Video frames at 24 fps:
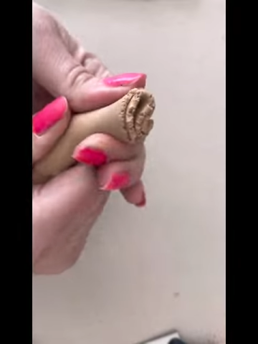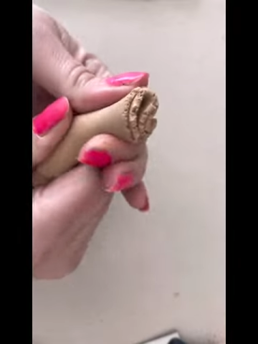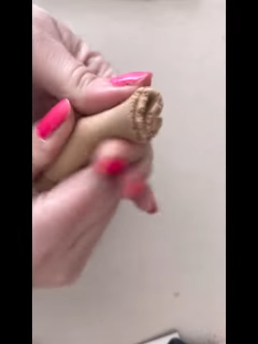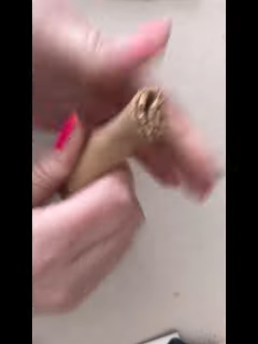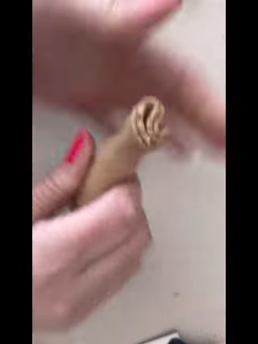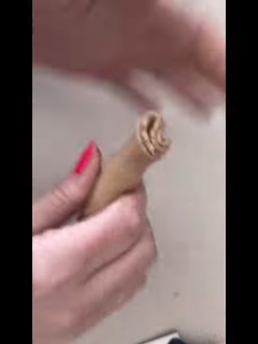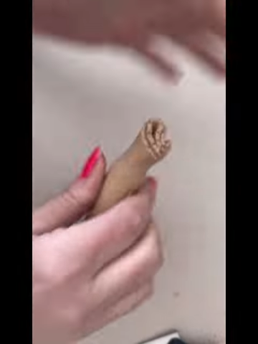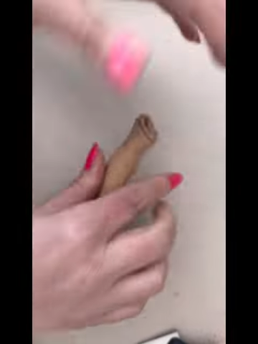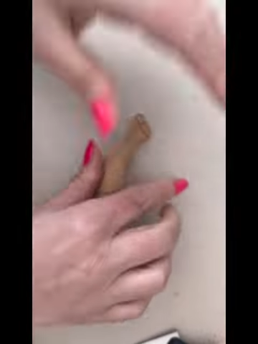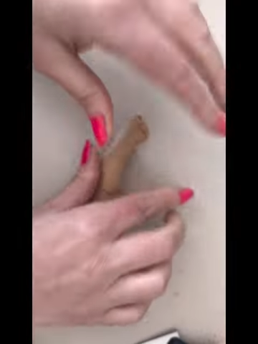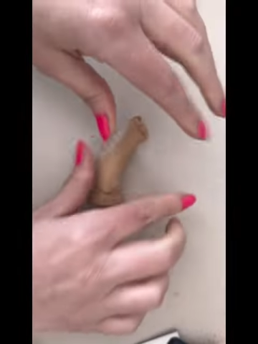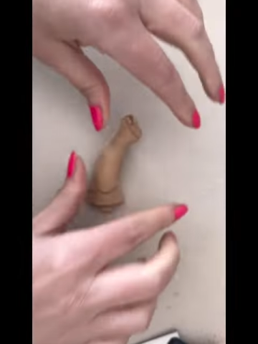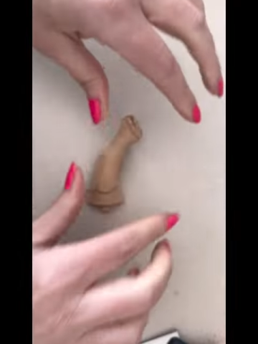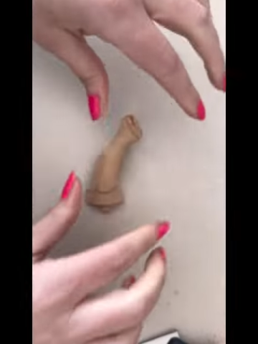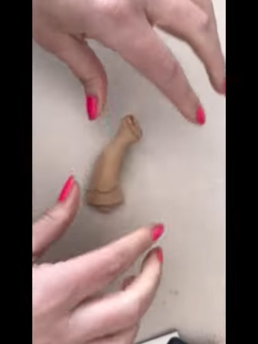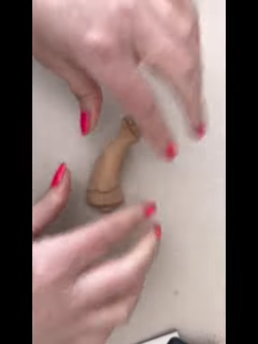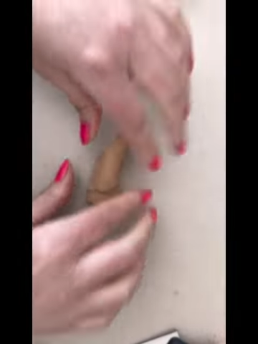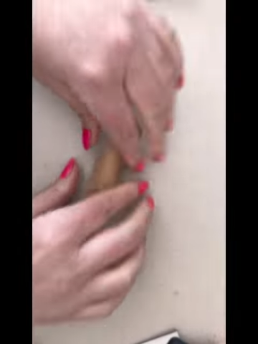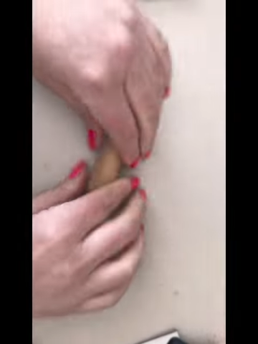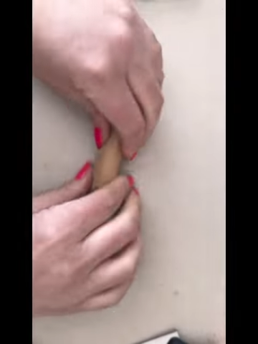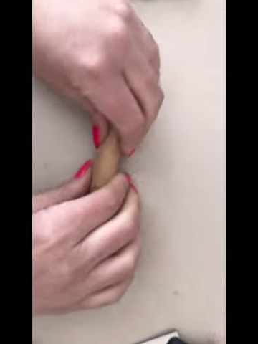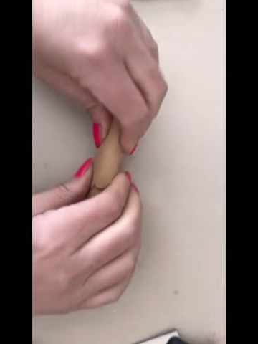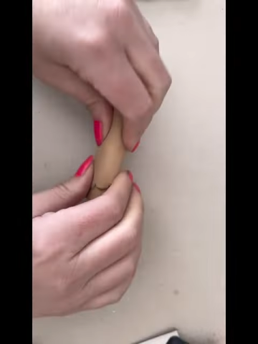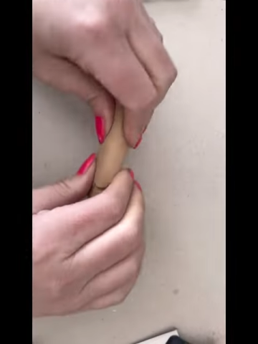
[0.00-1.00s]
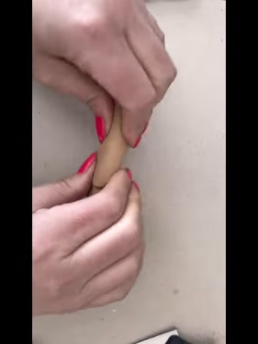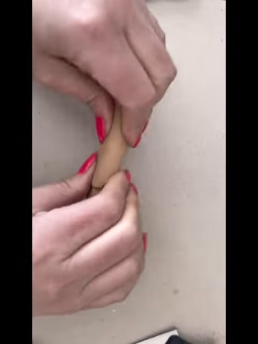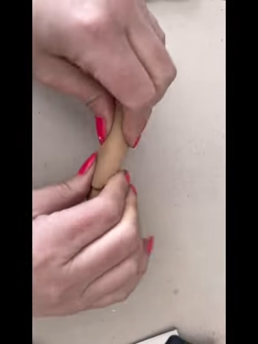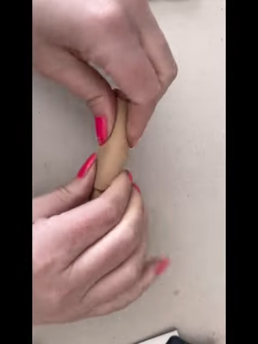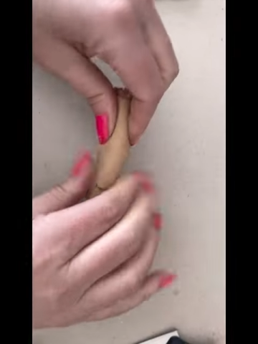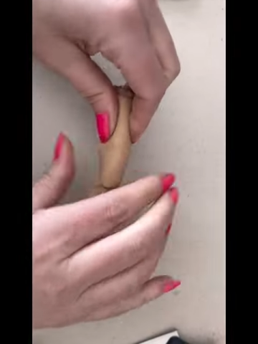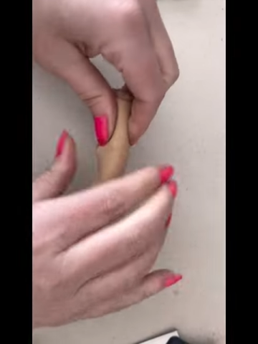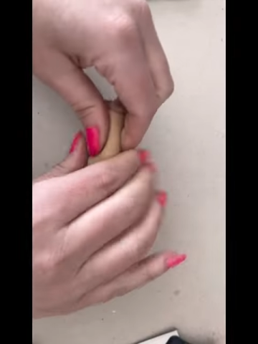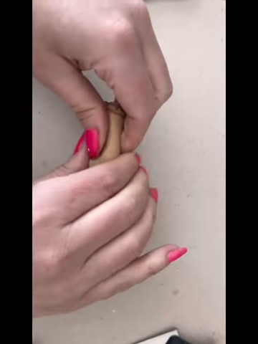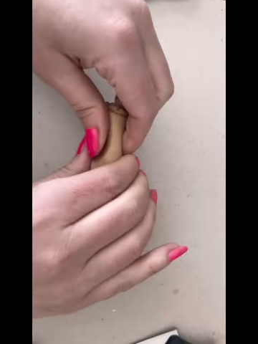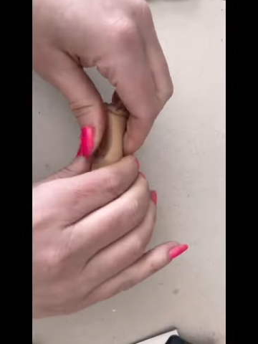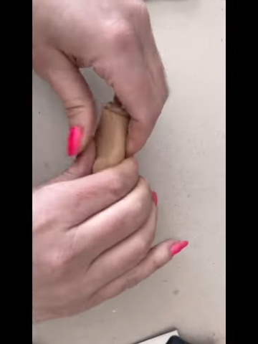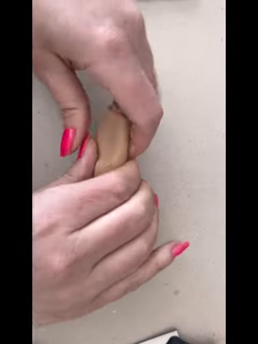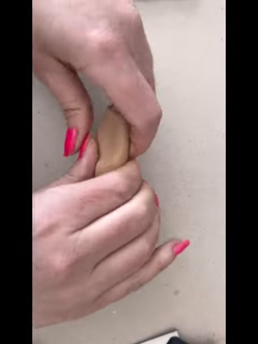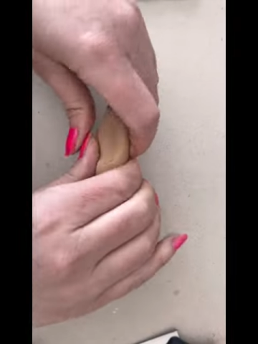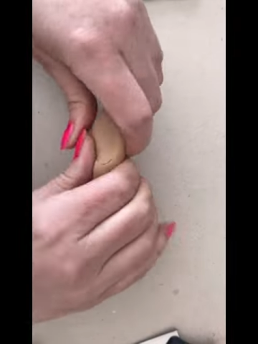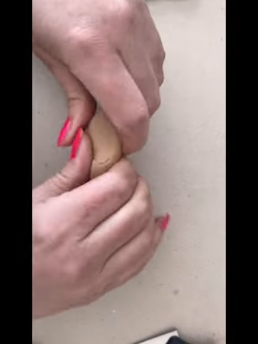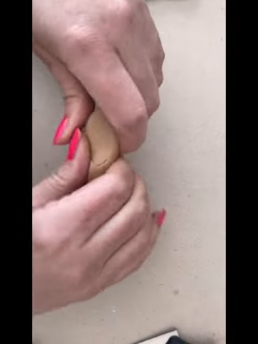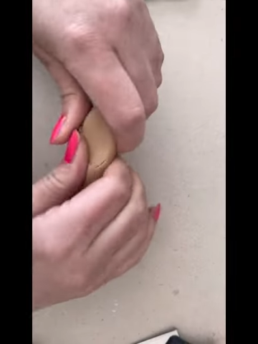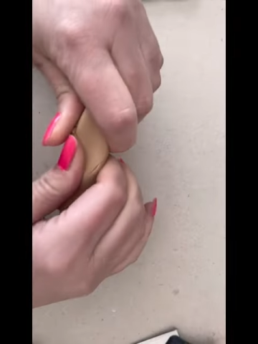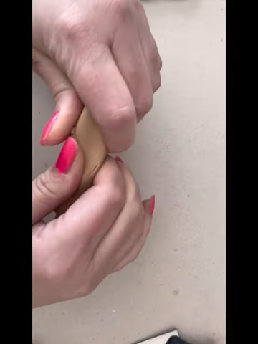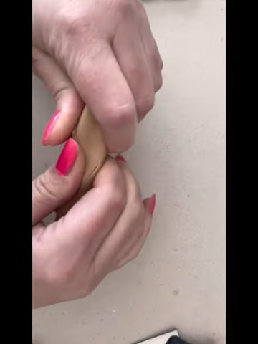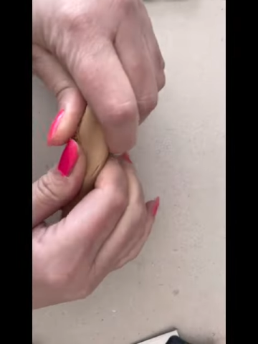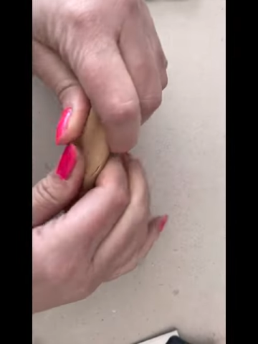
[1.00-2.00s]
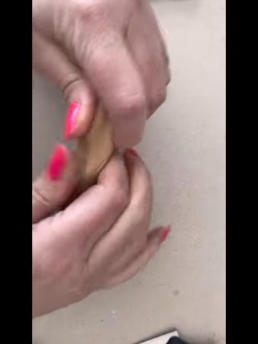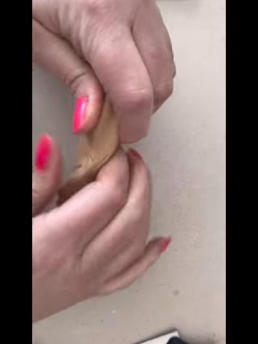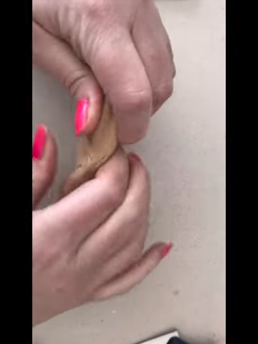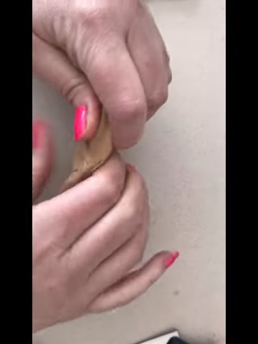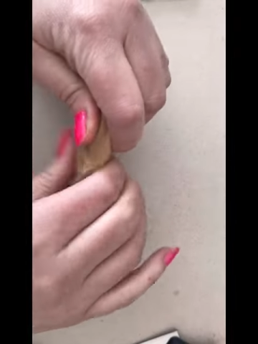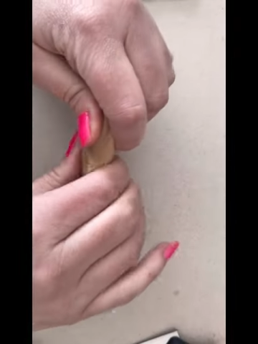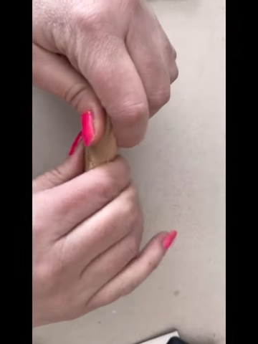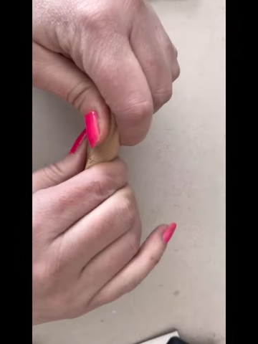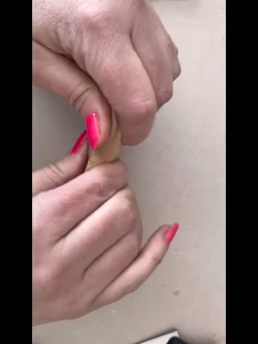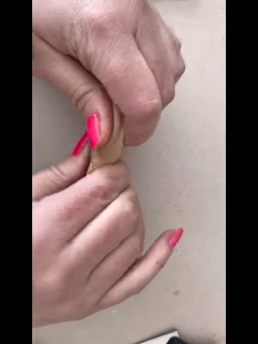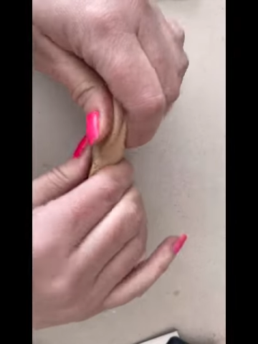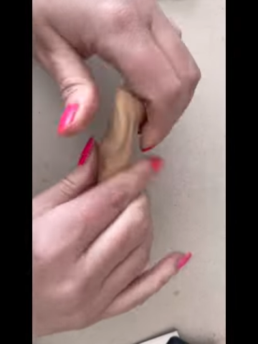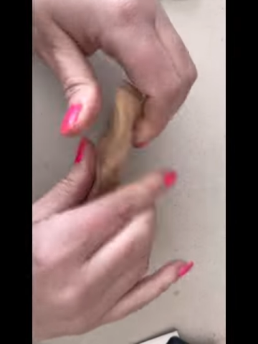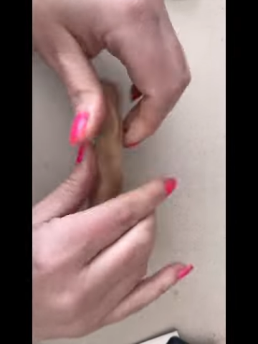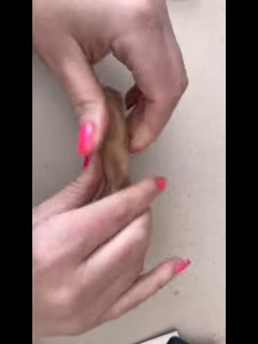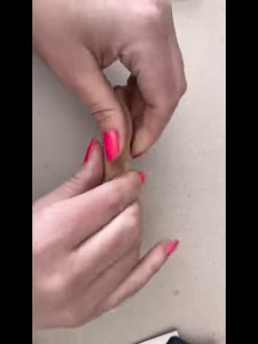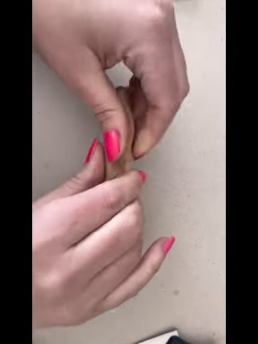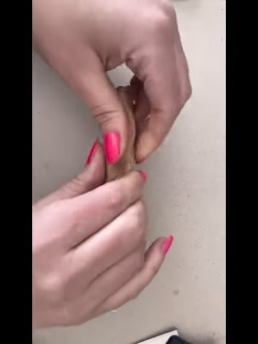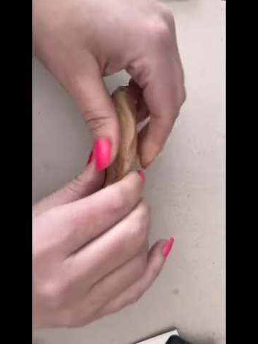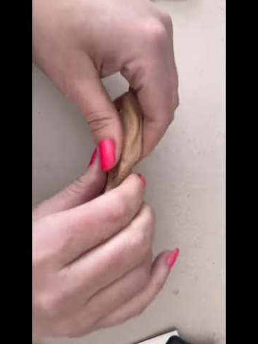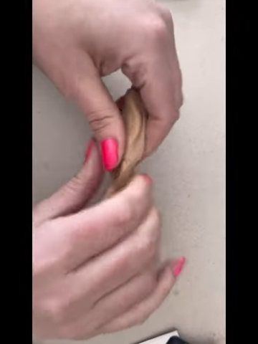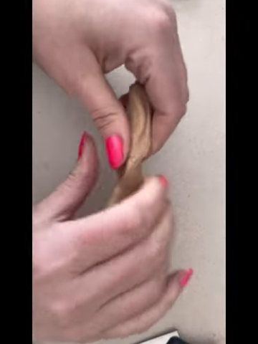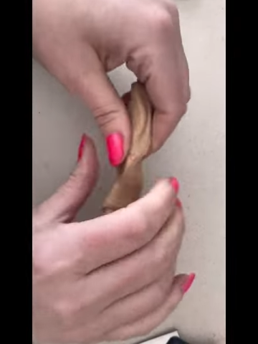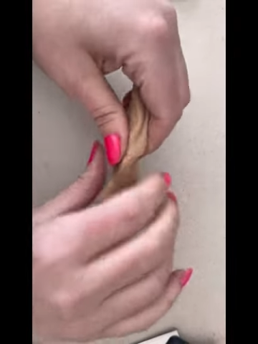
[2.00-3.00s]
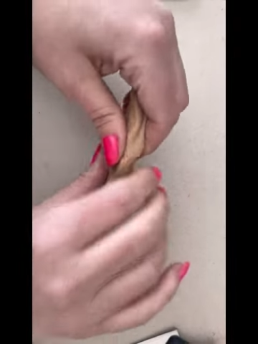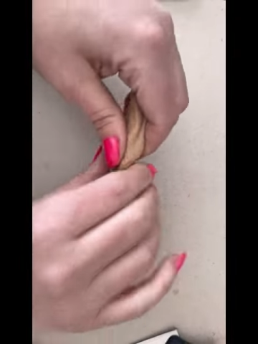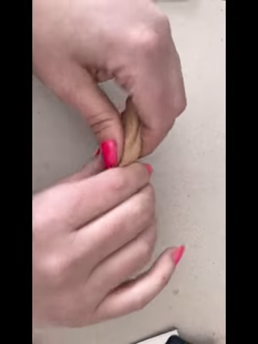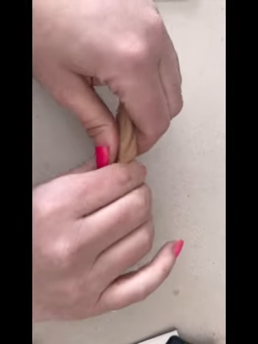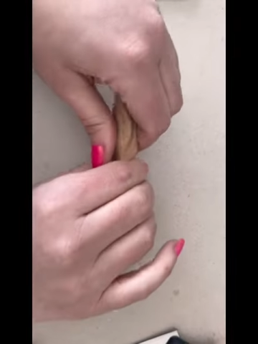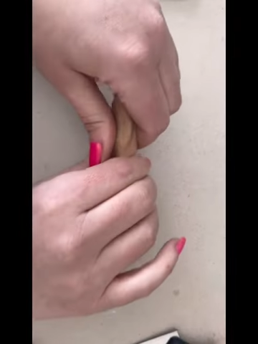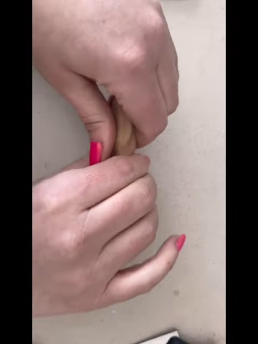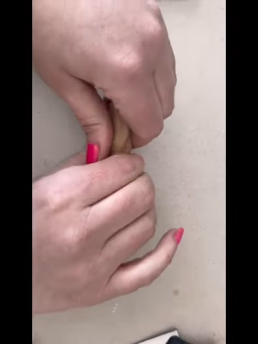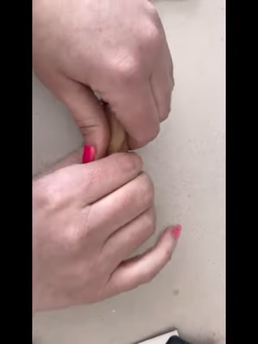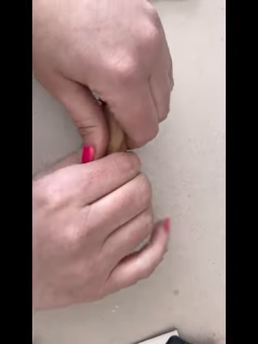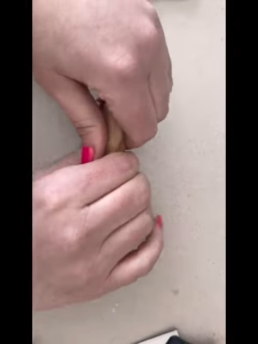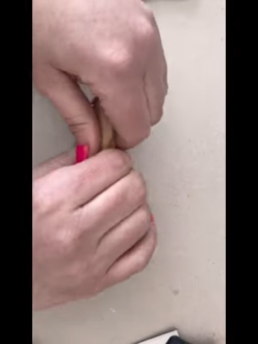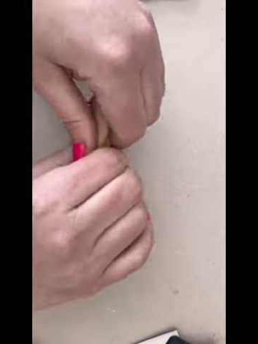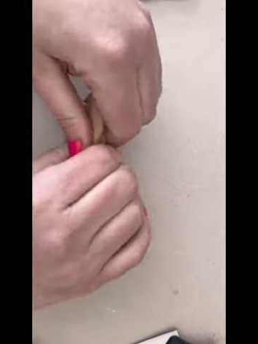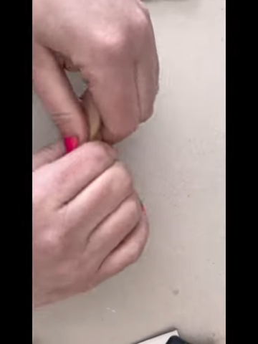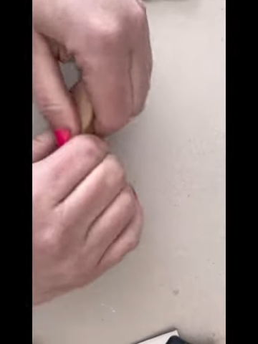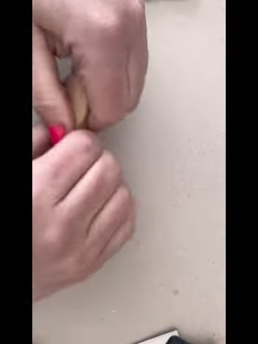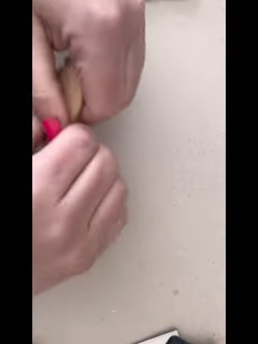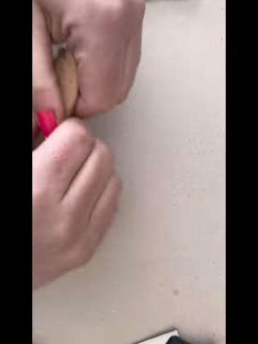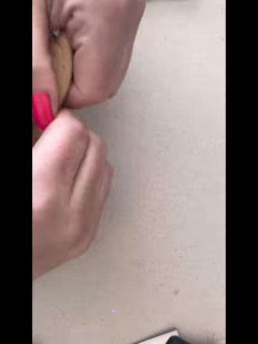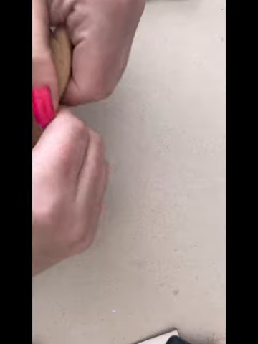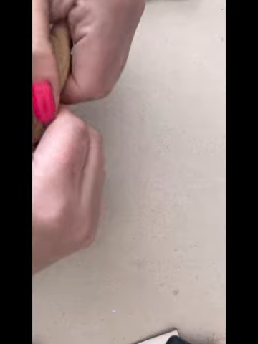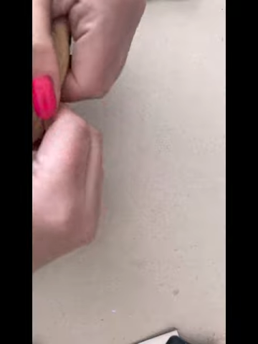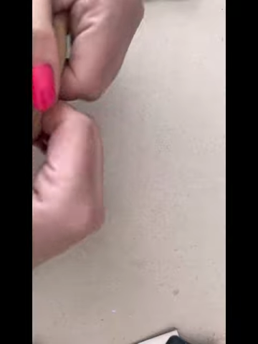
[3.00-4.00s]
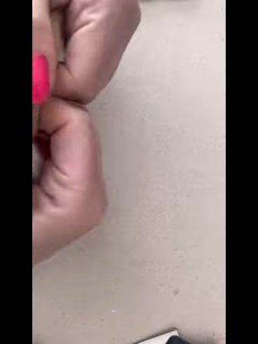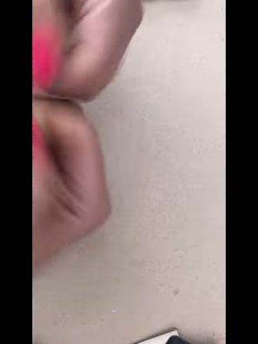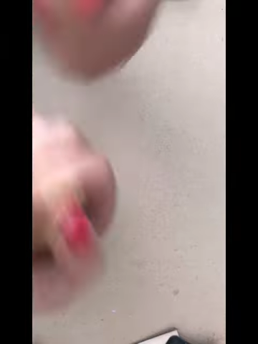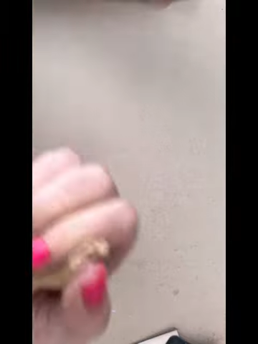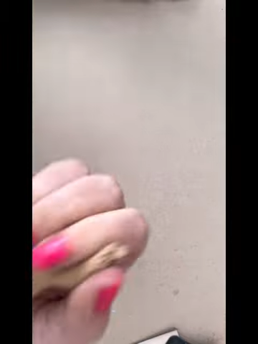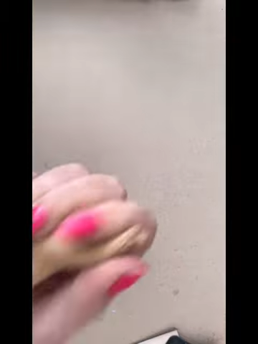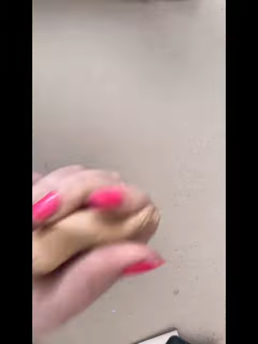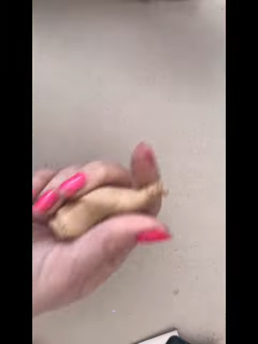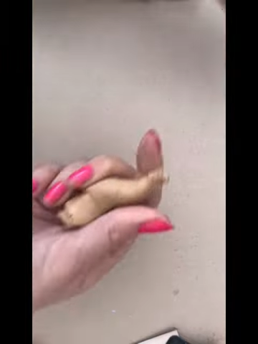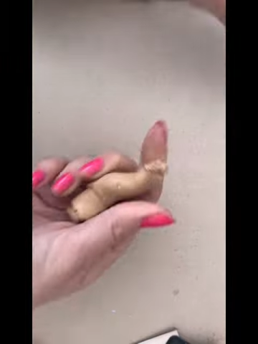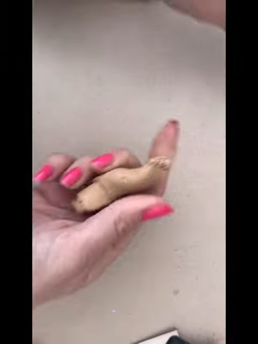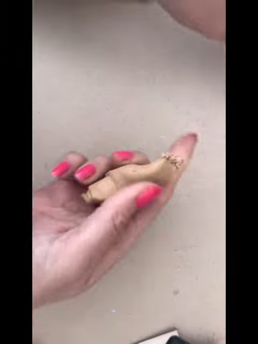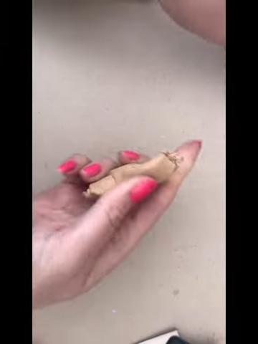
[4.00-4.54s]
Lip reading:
(no speaker visible)